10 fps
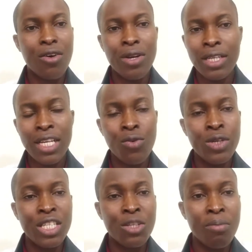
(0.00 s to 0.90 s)
connected
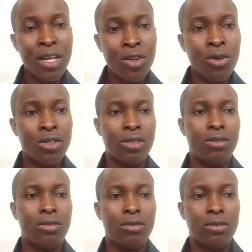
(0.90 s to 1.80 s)
with his methods.